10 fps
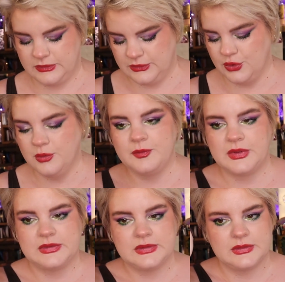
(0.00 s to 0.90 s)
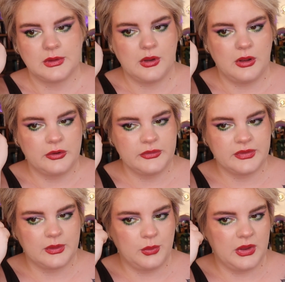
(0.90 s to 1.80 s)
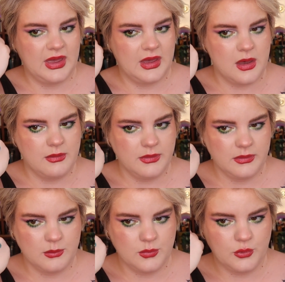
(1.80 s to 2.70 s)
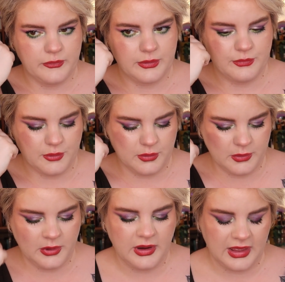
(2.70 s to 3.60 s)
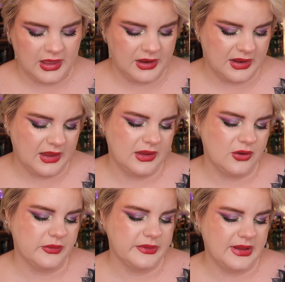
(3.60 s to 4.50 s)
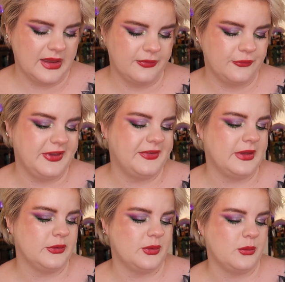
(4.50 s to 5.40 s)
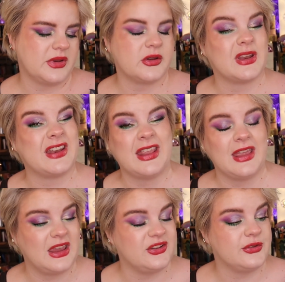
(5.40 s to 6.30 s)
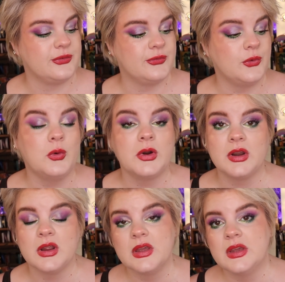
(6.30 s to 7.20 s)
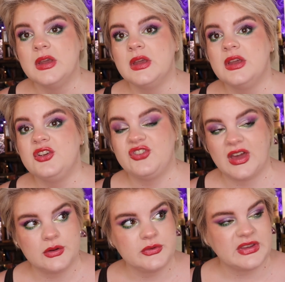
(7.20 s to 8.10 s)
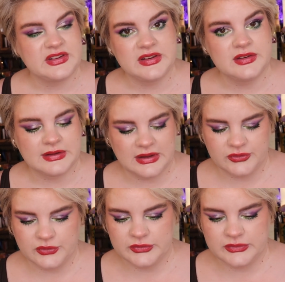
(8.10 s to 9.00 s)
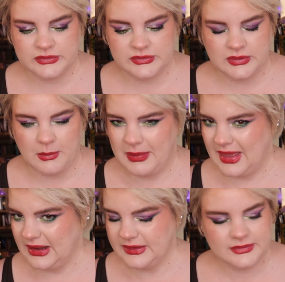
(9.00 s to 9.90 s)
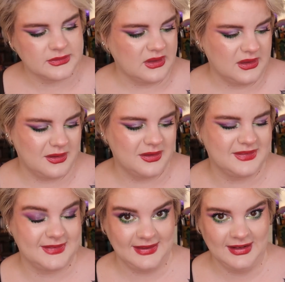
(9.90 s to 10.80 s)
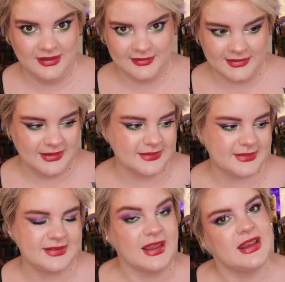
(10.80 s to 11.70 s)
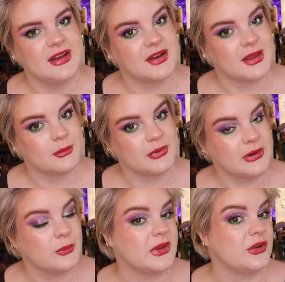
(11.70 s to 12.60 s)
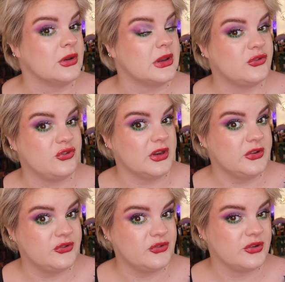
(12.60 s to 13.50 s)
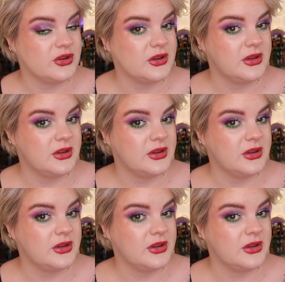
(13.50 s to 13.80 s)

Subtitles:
so this is the colors that we have moving forward, and I currently have 3,184 shadows. I did declutter some palettes. It's still an insane number. We do not judge.